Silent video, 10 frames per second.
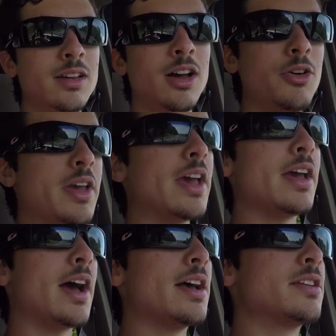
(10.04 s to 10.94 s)
Okay
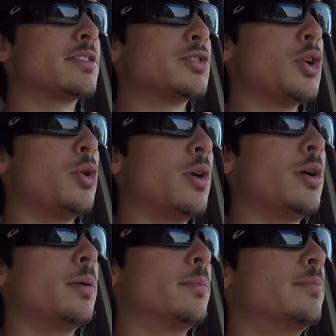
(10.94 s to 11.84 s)
guys, so
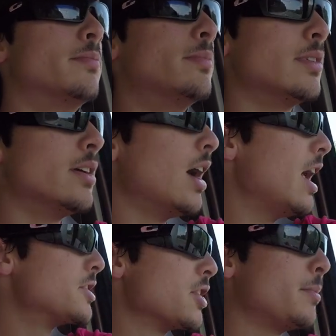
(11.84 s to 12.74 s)

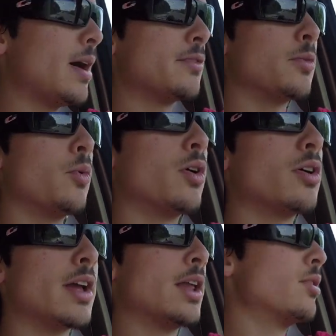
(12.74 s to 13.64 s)
I just got back from
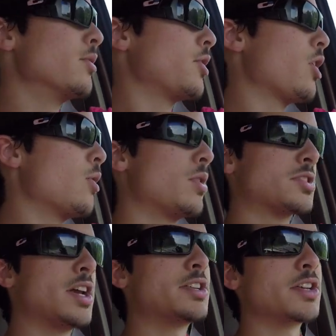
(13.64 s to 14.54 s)
work, heading over to the car wash
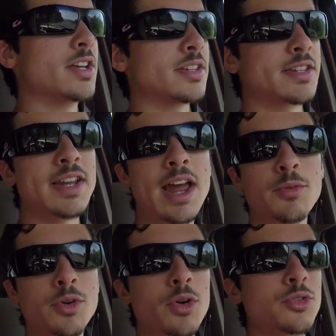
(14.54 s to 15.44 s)
station, because tonight
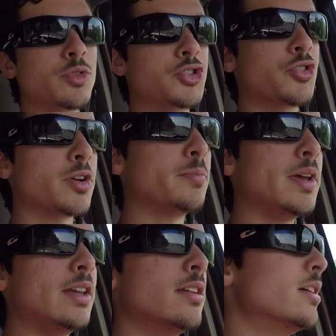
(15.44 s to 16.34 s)
we're going to a truck
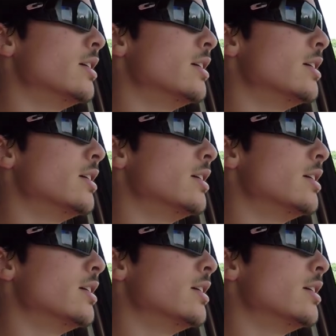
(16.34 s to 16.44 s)
meet.